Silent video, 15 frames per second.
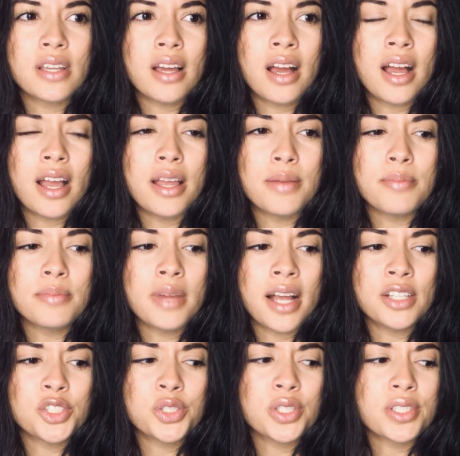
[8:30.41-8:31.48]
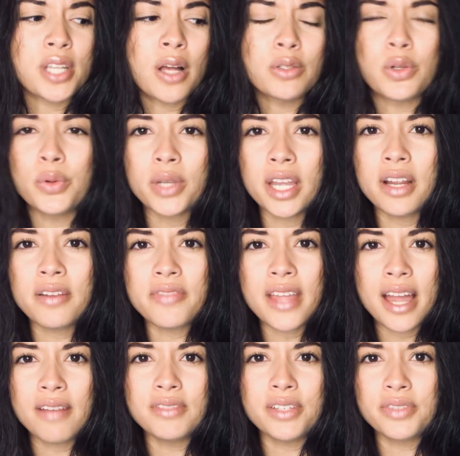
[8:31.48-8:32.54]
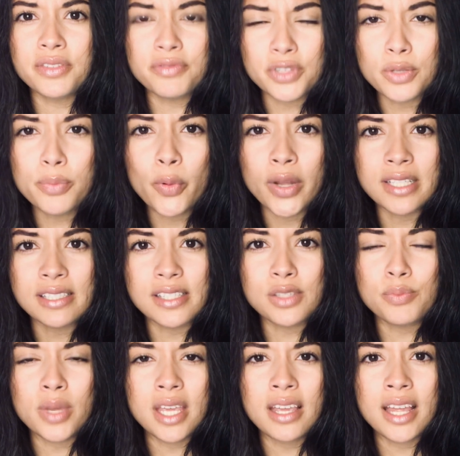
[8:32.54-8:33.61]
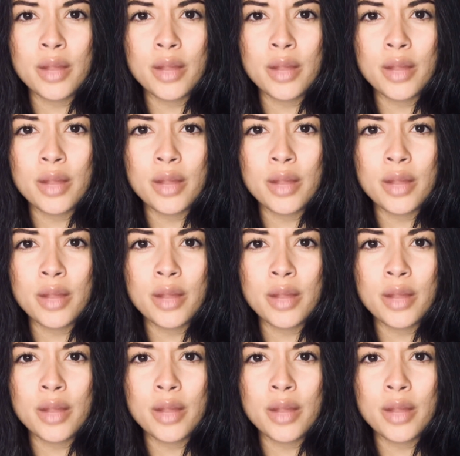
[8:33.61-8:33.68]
I'm I sure as hell don't care if they have different viewpoints as me,